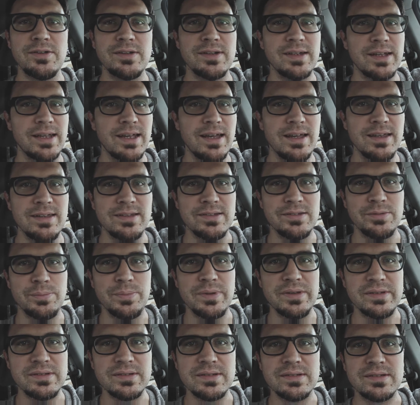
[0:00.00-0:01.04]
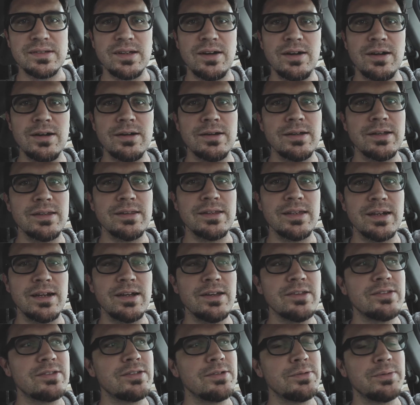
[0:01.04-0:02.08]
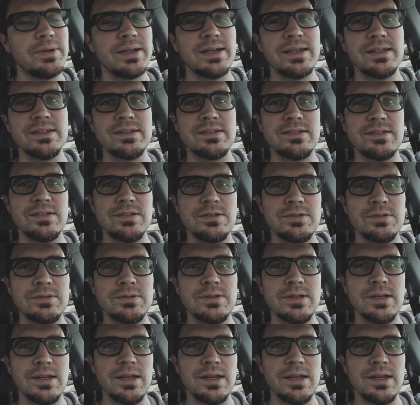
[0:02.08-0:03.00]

and I got his business card and then I also ran into